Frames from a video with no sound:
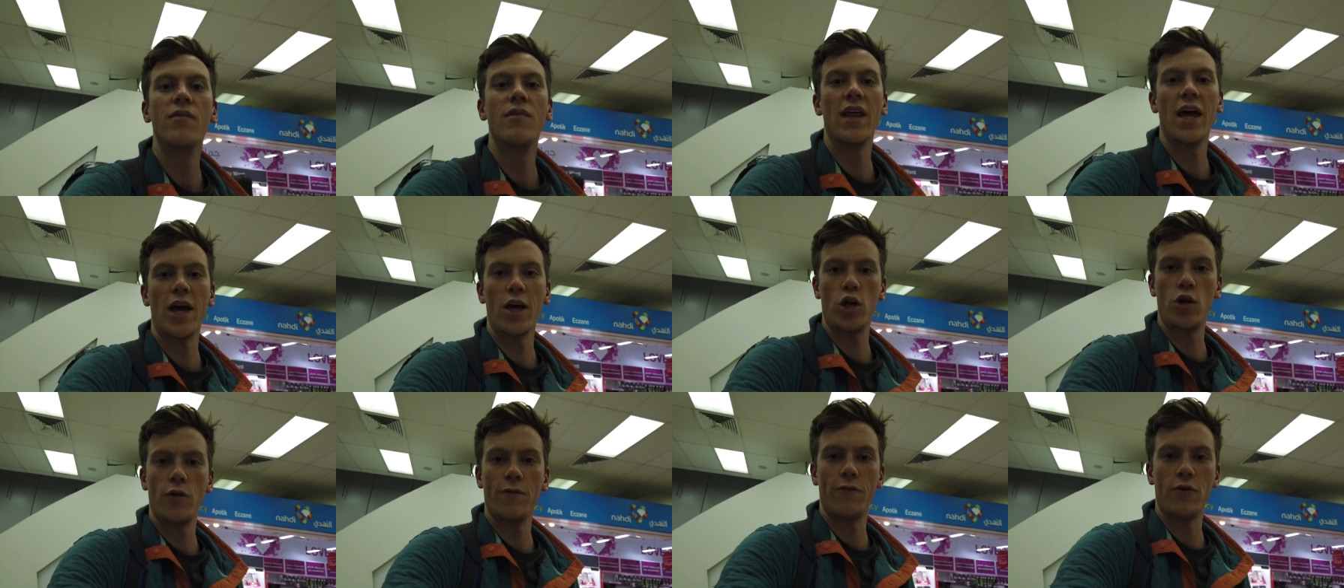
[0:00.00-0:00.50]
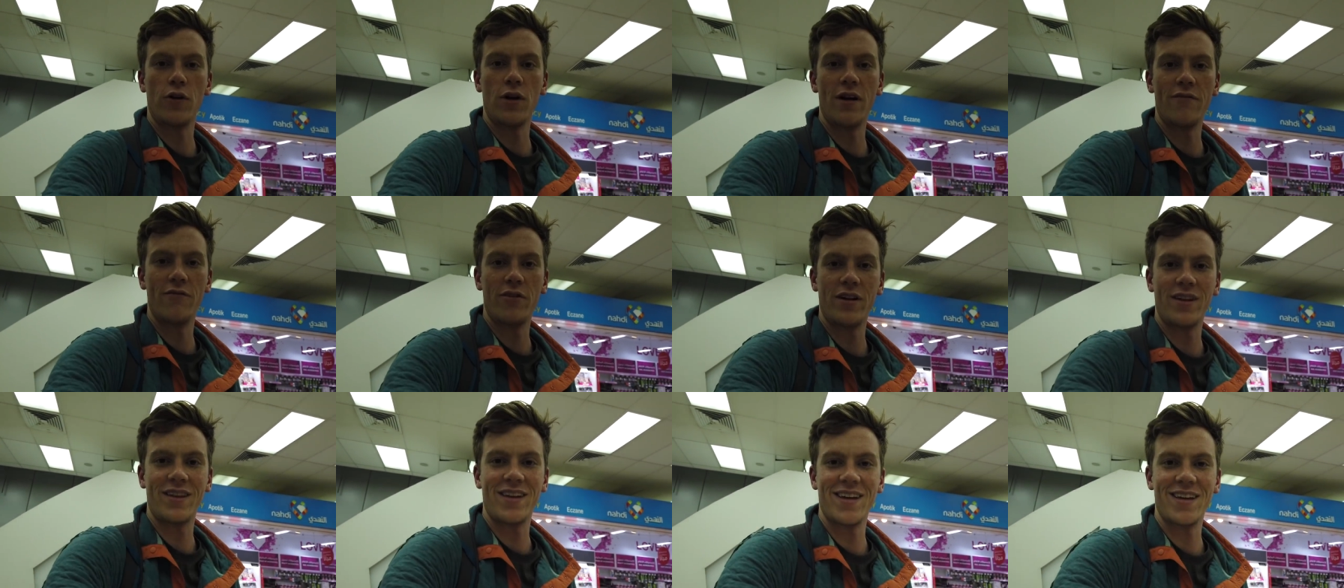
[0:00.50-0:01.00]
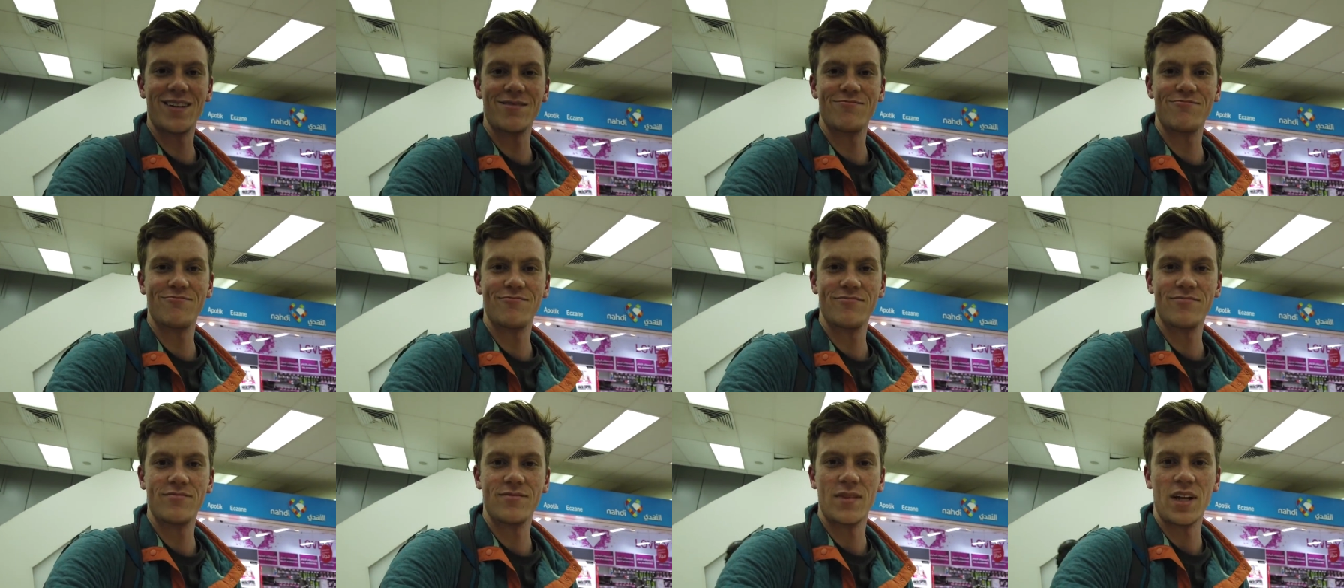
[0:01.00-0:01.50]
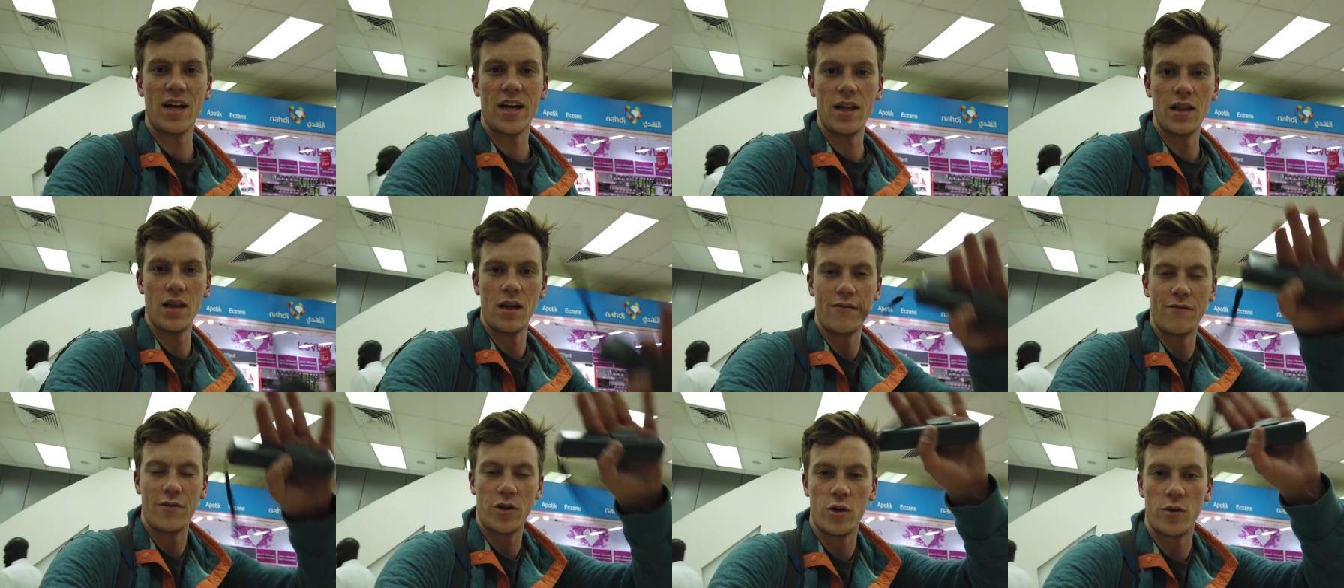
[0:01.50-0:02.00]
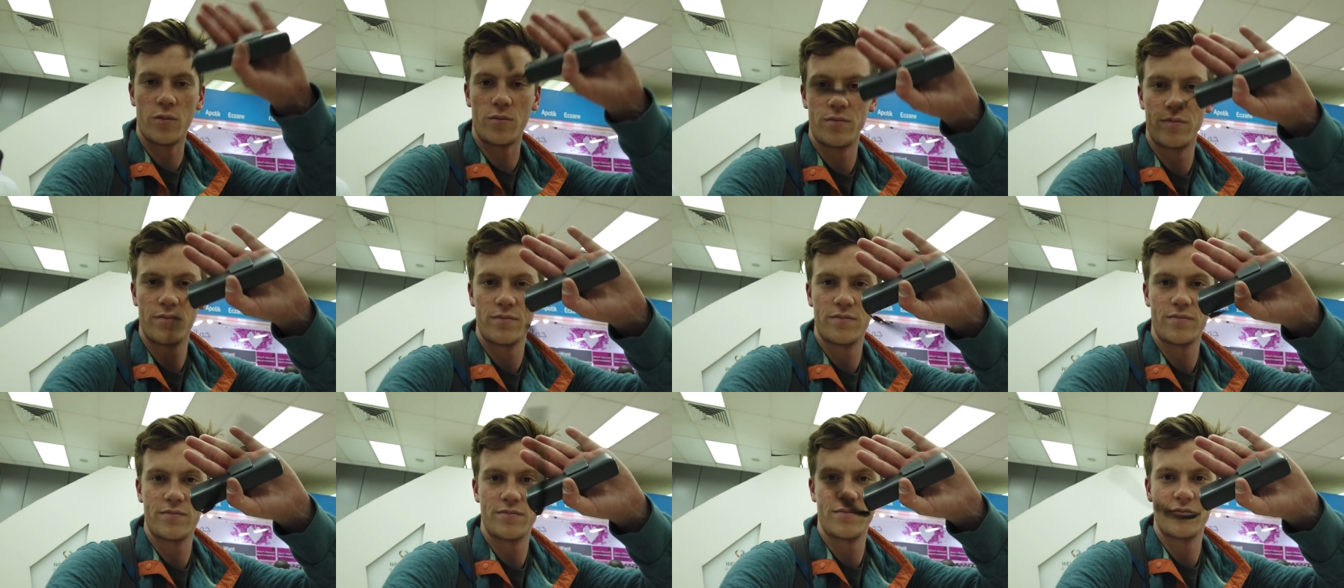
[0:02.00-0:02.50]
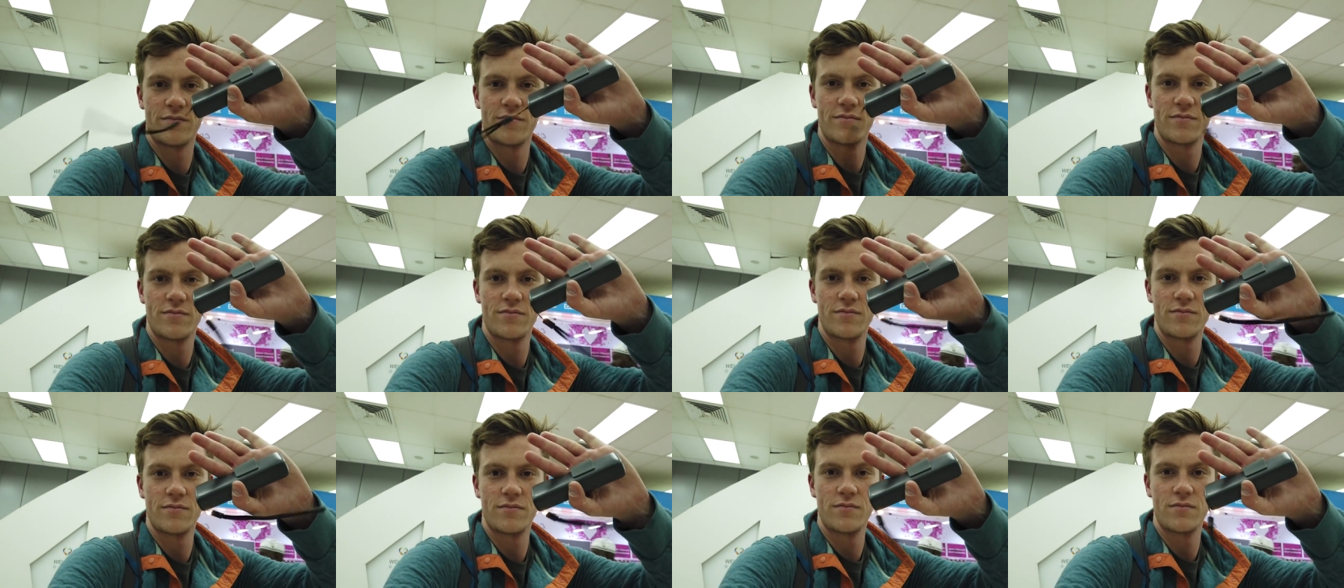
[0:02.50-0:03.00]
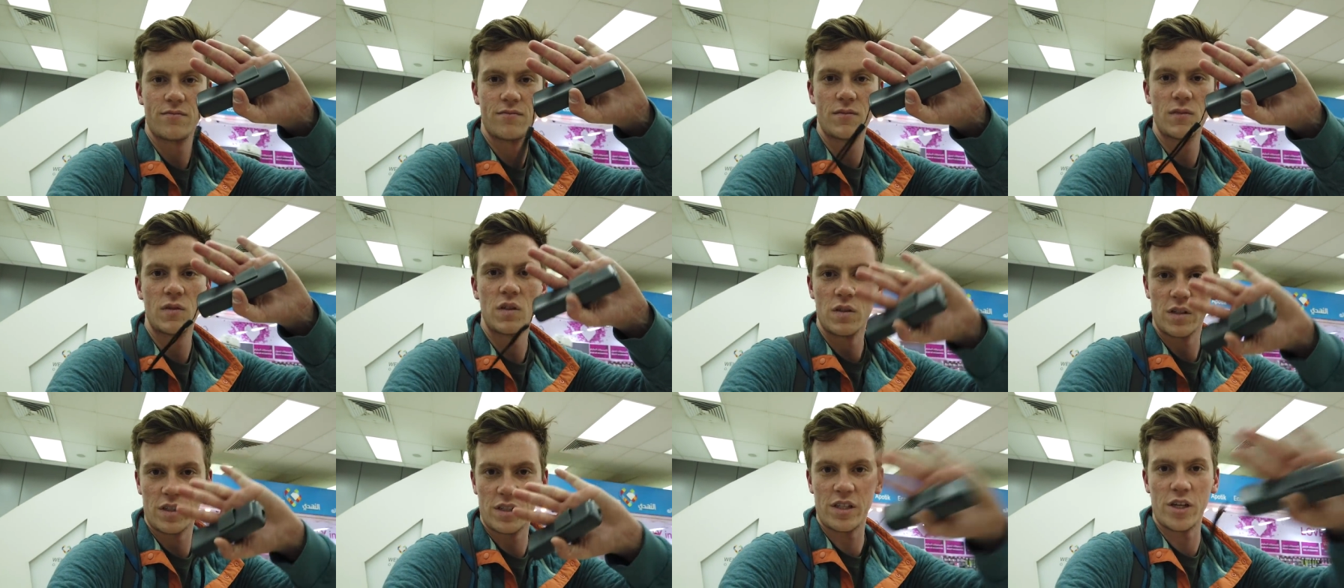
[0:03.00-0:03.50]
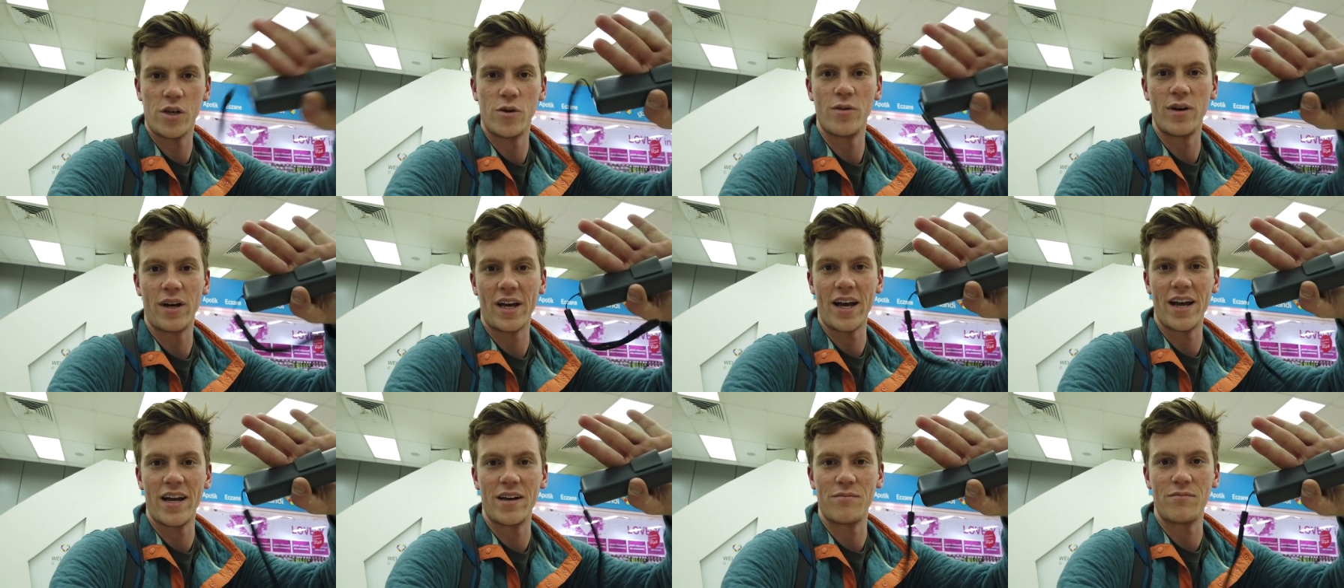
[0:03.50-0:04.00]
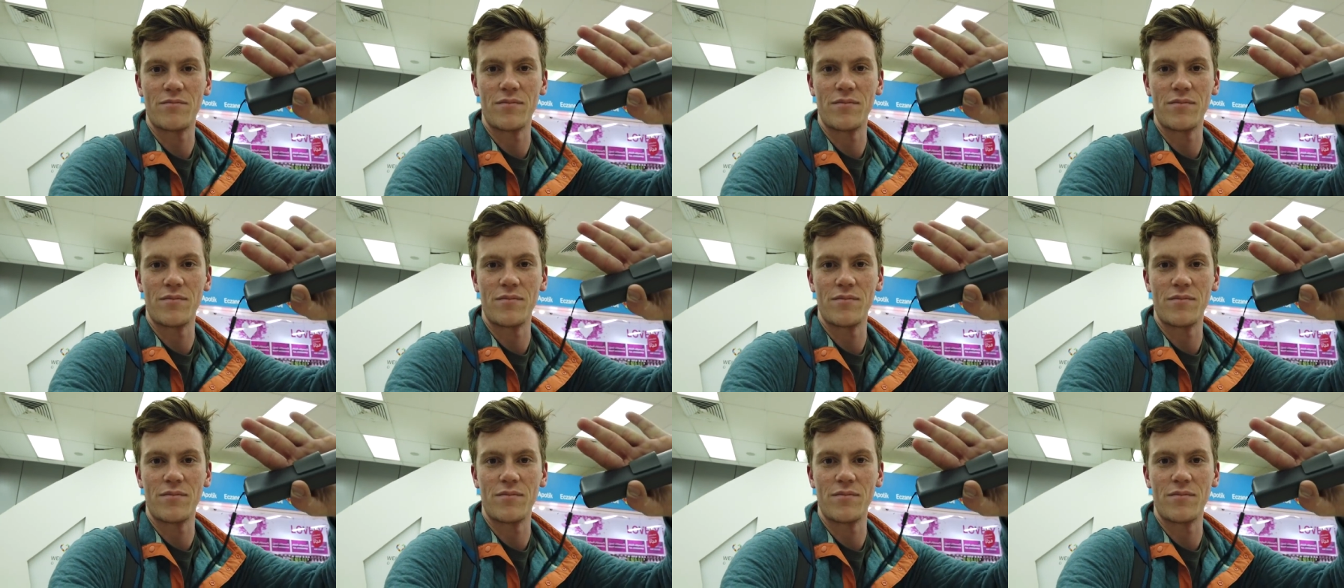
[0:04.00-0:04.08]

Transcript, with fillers: thank you for everything. I love you. See you again.